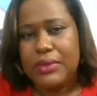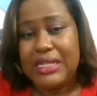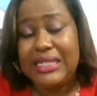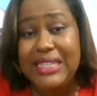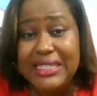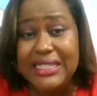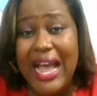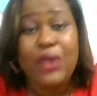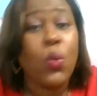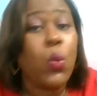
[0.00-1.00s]
Sit
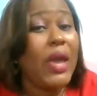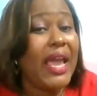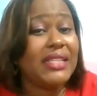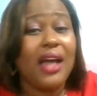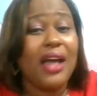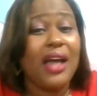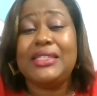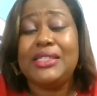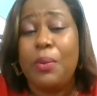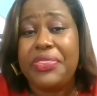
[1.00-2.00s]
and wait on
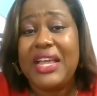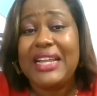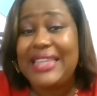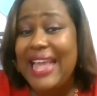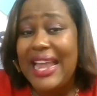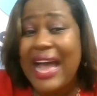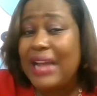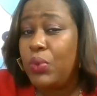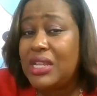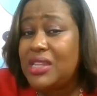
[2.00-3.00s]
something dead that
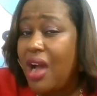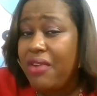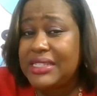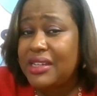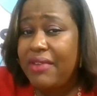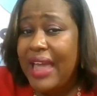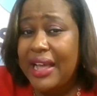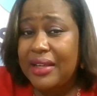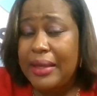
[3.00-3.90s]
will not resurrect?